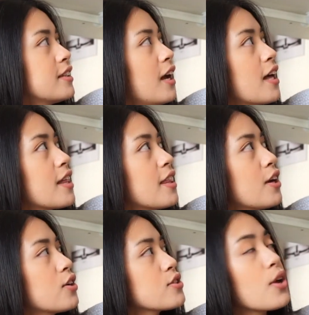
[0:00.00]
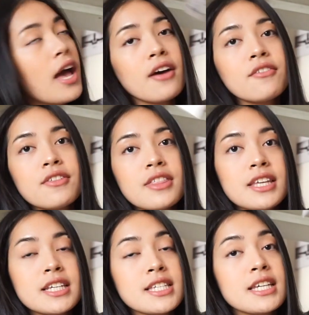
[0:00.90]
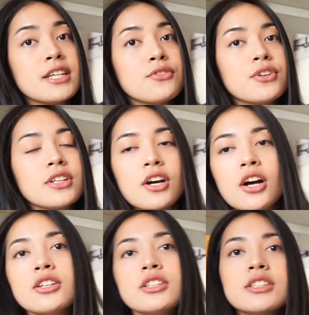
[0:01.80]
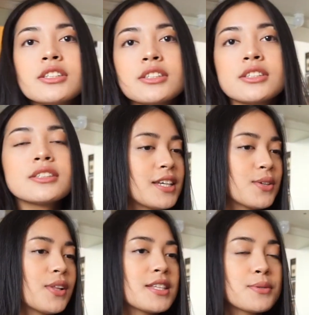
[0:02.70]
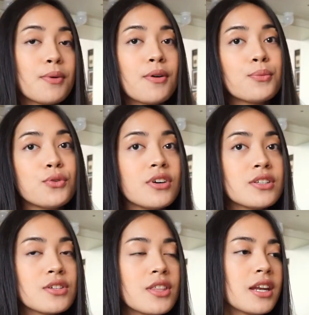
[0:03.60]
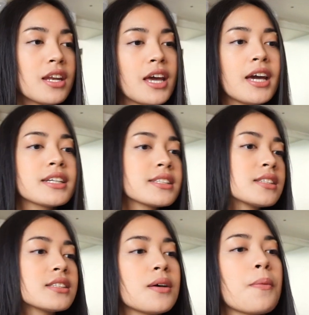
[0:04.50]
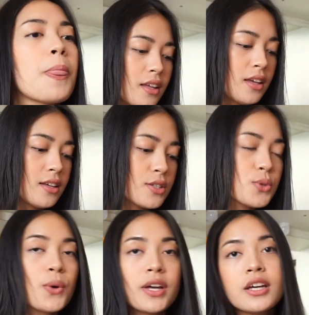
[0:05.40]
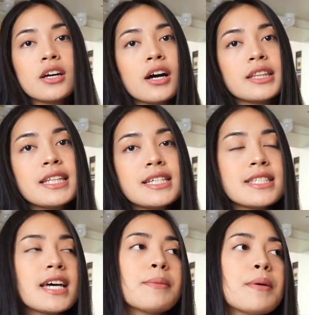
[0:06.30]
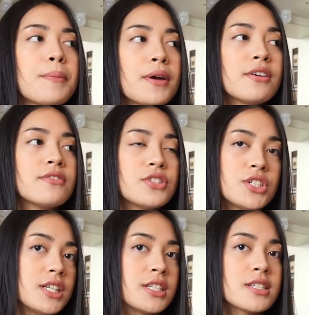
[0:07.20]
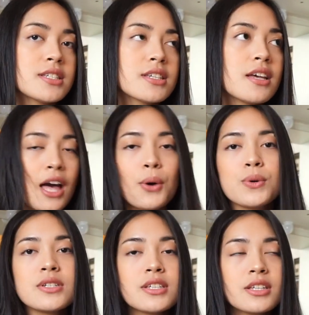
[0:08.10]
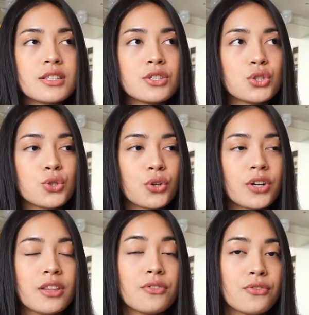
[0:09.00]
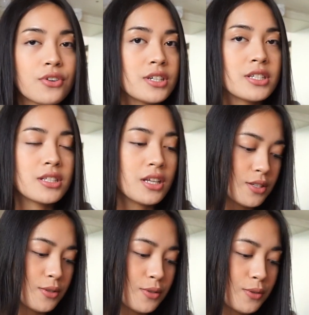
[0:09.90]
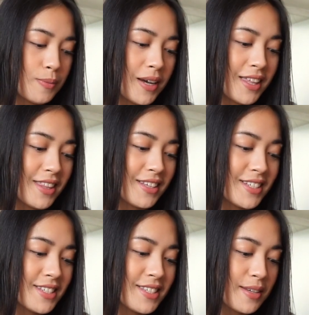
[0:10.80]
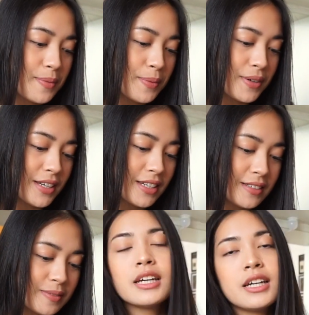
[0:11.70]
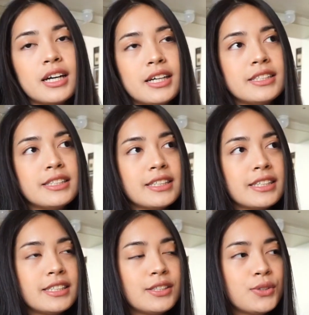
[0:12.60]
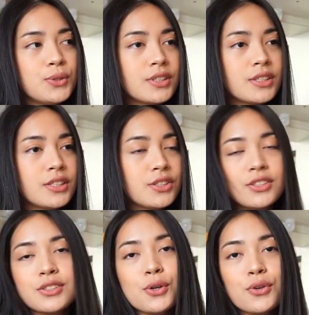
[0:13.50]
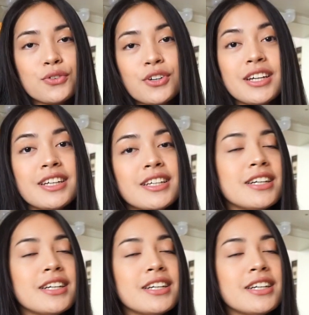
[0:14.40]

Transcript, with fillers: Yeah, they also have this in different colors. Okay, so let's move on to the next. So I got this time a pair of jeans. I wasn't sure at first to buy these, but I decided to just go for it.